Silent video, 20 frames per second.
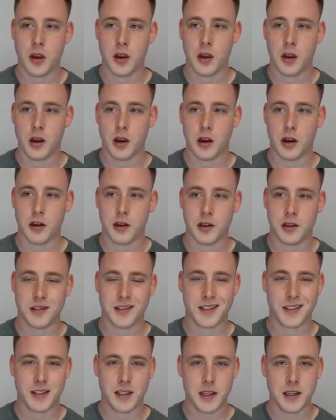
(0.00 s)
uh, it
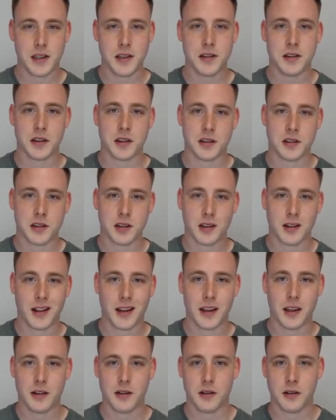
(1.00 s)
sees a
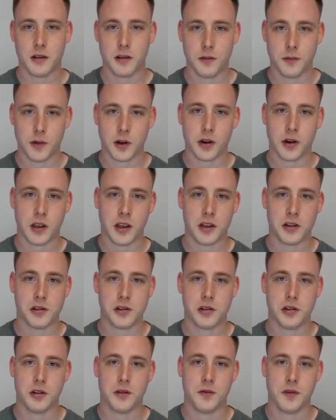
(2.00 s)
slight
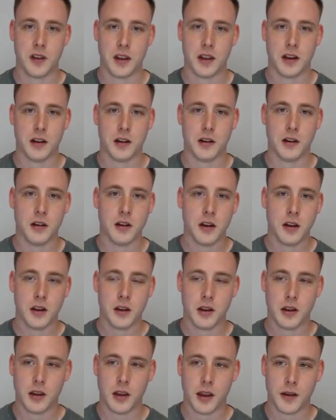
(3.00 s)
variation of data
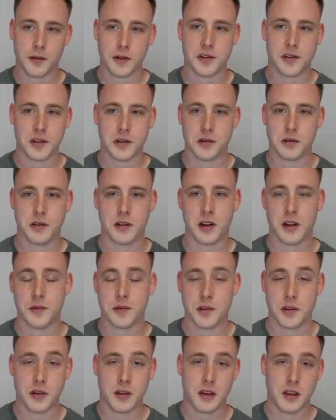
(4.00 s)
every single time.
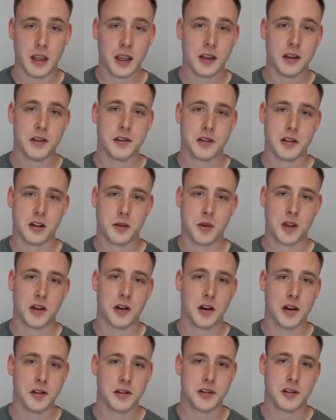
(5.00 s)
So the data is going to be
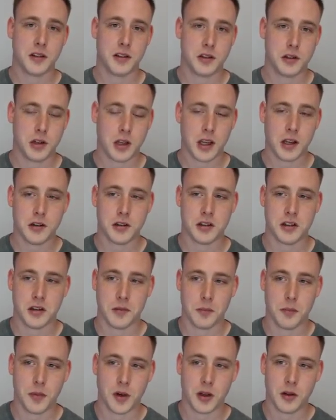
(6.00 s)
constantly
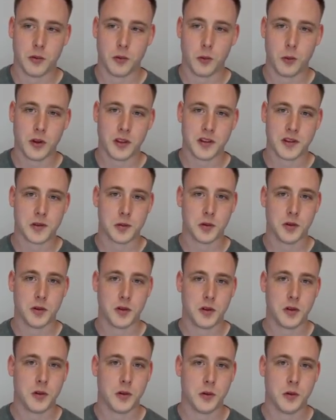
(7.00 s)
changing, but what this will
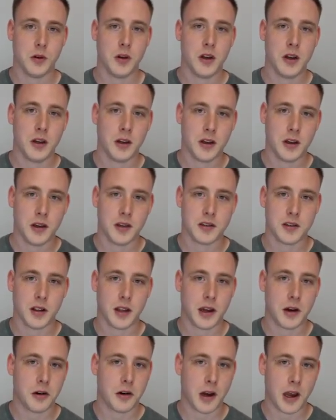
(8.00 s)
do is
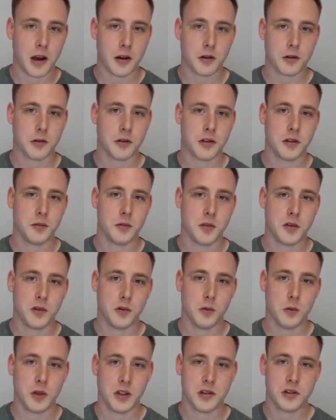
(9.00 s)
allow our algorithm to
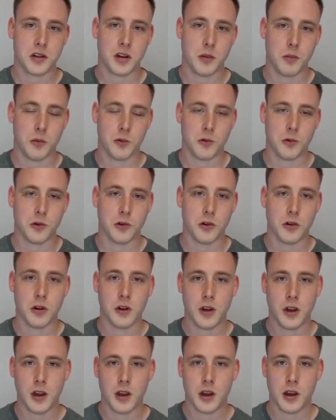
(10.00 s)
reach a more
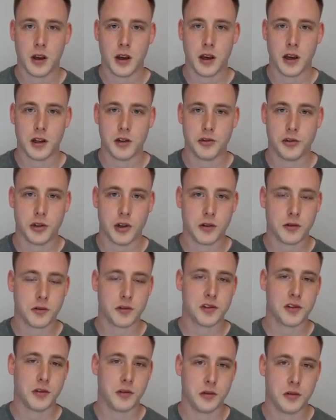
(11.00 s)
uh, general
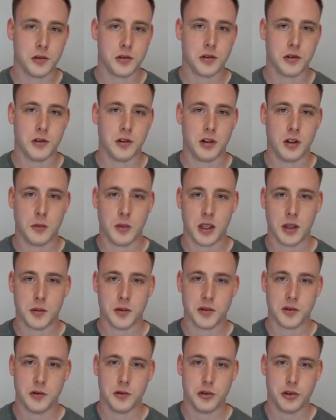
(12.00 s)
solution and be able
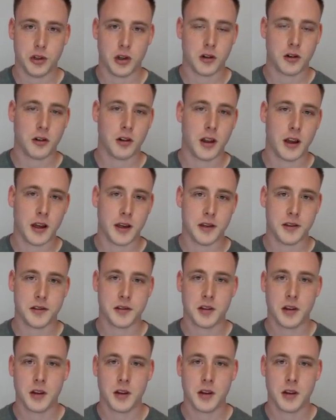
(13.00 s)
to generalize